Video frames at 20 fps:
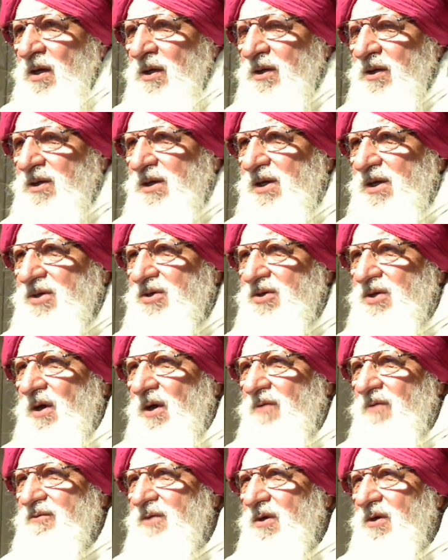creation
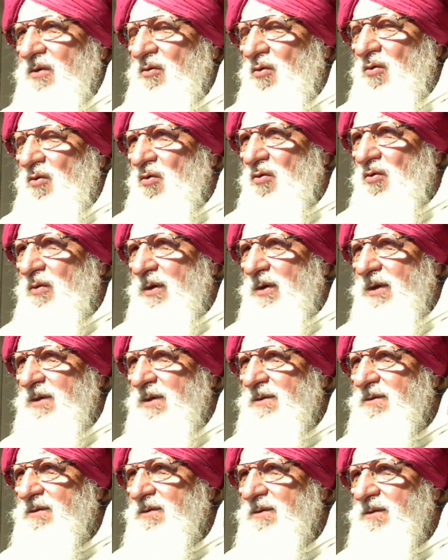of their own,
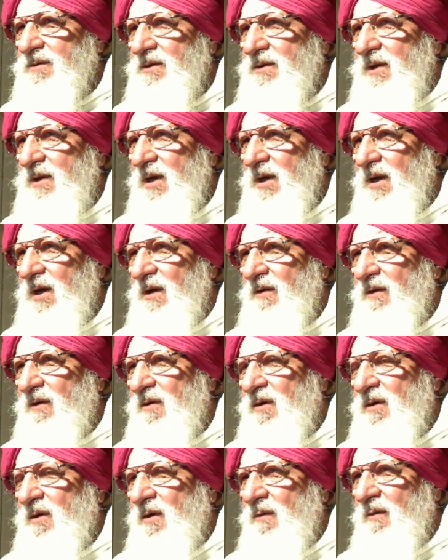they are
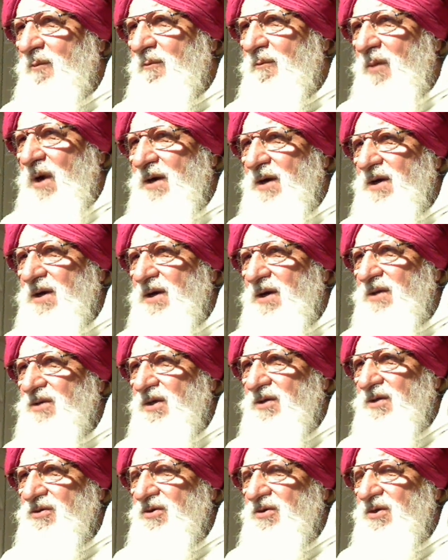
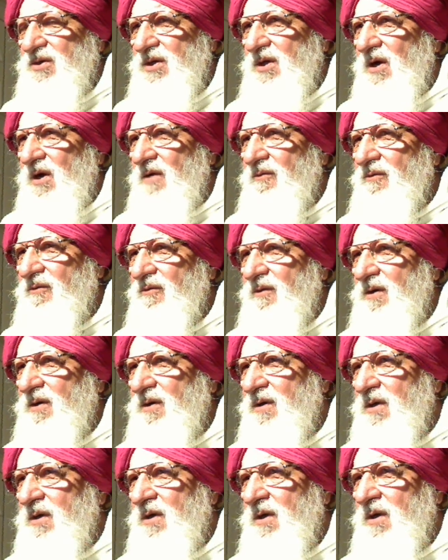bloodthirsty of uh,
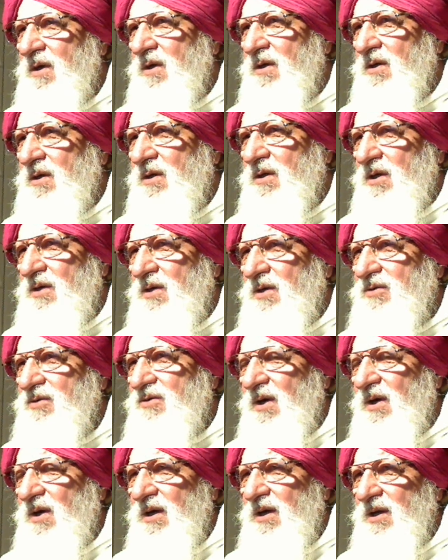
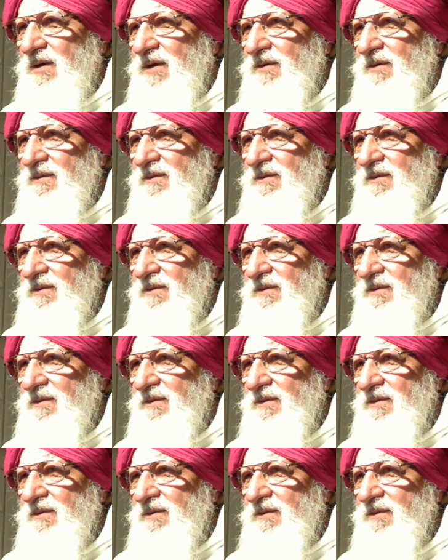Israel.